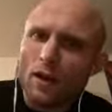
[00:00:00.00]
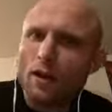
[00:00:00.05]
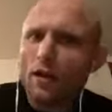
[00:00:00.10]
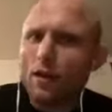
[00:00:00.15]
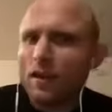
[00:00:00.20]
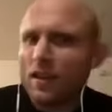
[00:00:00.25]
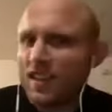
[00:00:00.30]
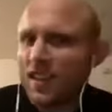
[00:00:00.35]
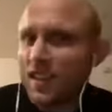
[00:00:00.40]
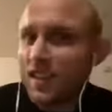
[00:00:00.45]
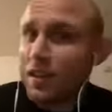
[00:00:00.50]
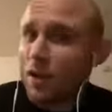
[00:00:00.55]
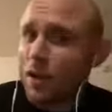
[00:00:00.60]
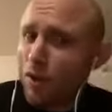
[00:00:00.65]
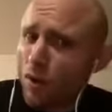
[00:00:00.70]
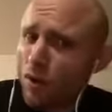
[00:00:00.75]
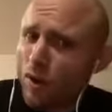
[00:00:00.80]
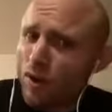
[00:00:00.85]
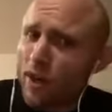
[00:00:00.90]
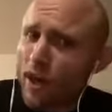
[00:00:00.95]
the no
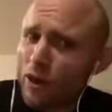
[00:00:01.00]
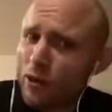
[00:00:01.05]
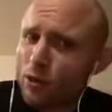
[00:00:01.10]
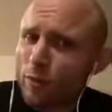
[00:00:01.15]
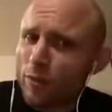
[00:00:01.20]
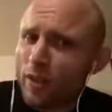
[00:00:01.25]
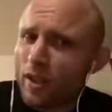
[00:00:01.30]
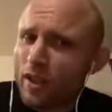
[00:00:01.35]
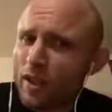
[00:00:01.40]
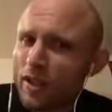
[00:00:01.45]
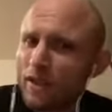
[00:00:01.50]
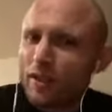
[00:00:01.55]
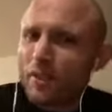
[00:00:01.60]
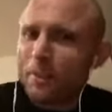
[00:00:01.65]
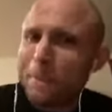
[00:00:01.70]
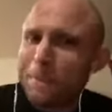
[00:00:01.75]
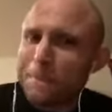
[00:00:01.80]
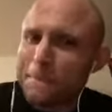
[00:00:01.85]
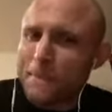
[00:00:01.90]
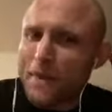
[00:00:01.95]
crowd part
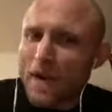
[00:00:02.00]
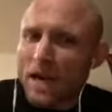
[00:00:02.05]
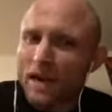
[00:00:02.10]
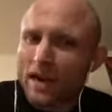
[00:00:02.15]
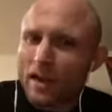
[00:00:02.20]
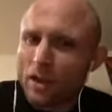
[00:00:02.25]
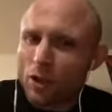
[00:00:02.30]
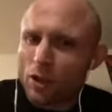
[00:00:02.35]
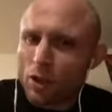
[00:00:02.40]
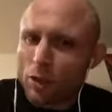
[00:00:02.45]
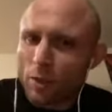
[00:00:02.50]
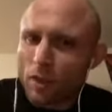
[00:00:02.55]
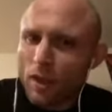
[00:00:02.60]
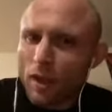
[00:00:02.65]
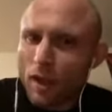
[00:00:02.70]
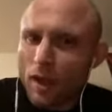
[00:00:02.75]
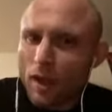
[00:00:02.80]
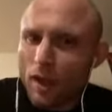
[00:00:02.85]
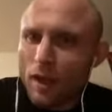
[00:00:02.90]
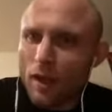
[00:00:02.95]
might help.
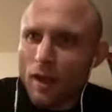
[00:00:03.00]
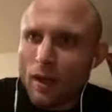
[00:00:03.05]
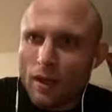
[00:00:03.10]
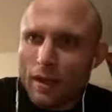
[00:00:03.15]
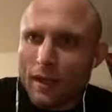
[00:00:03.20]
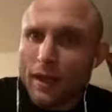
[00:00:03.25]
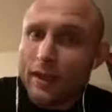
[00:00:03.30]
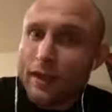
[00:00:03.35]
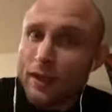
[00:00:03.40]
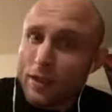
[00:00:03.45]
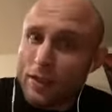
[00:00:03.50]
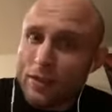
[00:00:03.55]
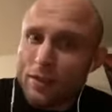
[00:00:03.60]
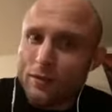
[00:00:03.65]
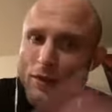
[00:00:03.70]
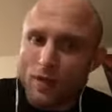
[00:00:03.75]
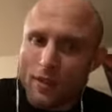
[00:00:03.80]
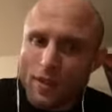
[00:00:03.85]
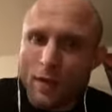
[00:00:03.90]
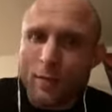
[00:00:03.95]
Like yes,
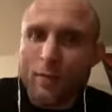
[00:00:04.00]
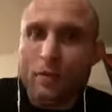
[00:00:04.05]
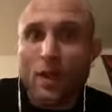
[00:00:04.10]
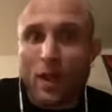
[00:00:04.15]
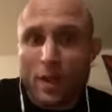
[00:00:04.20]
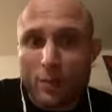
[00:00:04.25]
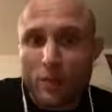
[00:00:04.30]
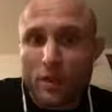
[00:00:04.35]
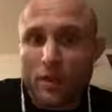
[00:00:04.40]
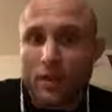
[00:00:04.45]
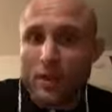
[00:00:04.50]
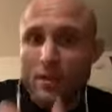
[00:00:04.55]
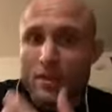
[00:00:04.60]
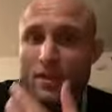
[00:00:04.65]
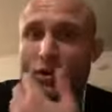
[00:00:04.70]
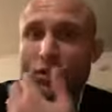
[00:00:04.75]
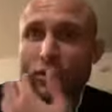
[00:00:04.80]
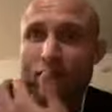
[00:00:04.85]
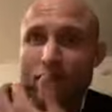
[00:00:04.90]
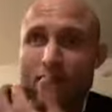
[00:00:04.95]
for example, like police, a
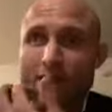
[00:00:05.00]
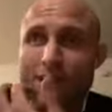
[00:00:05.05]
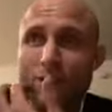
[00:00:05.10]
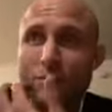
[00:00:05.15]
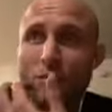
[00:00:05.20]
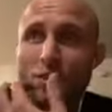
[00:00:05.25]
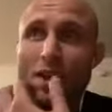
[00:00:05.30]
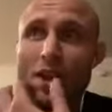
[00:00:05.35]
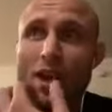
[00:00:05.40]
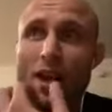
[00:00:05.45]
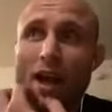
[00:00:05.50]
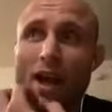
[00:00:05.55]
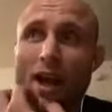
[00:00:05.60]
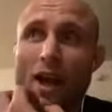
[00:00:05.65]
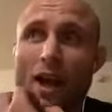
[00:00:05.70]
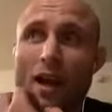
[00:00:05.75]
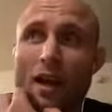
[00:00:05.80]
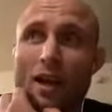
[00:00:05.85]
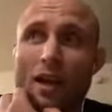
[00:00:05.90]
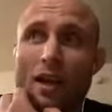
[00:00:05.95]
good example.
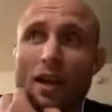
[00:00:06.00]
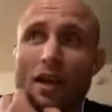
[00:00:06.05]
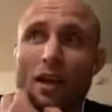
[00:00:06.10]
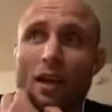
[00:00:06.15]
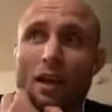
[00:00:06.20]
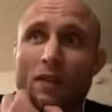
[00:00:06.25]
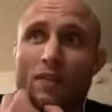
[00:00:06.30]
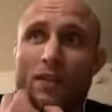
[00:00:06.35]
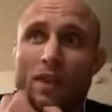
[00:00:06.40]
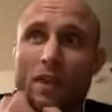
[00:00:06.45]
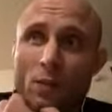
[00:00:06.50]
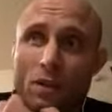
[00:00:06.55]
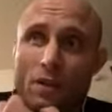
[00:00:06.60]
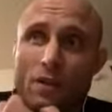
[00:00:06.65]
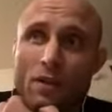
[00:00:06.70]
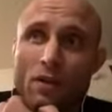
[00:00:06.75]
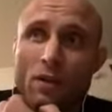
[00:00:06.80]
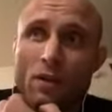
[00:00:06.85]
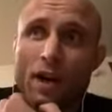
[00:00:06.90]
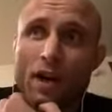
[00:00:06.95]
If there
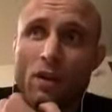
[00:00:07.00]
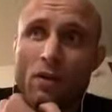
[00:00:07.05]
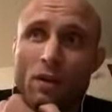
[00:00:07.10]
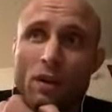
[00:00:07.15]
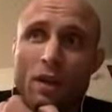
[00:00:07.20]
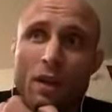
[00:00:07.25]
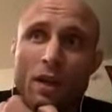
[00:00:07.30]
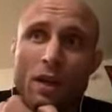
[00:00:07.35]
was crowd,